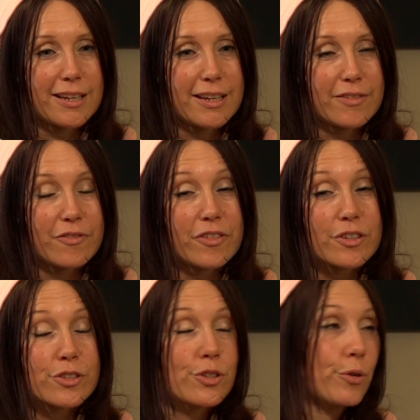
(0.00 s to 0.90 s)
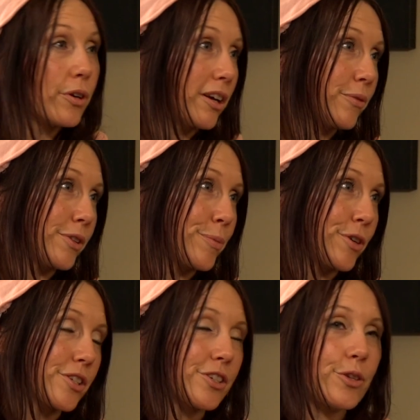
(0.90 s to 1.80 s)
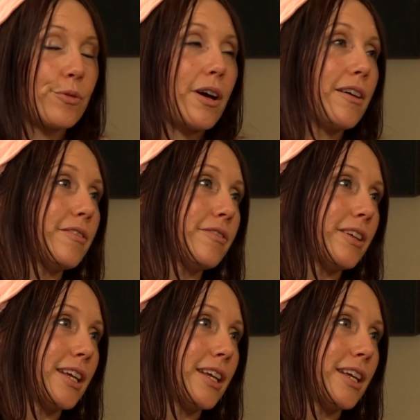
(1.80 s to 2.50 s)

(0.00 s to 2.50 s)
it feels so good when the person you love